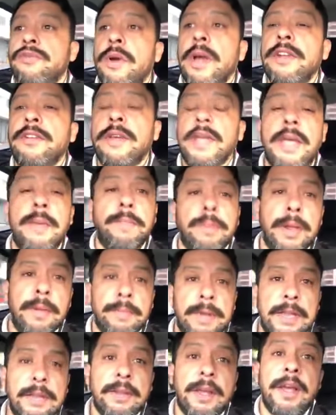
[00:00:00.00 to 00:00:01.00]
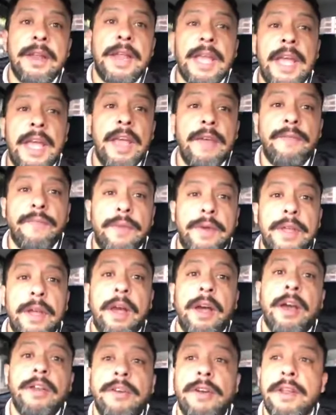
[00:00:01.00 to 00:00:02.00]
trying to implement on every
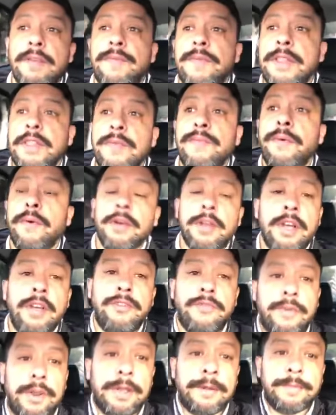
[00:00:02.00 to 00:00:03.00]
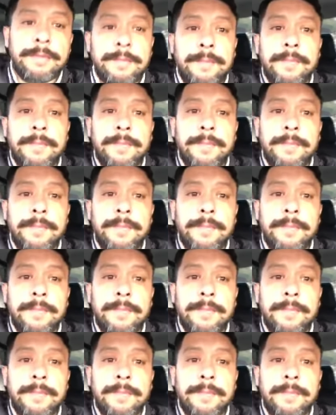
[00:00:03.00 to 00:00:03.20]
154 country.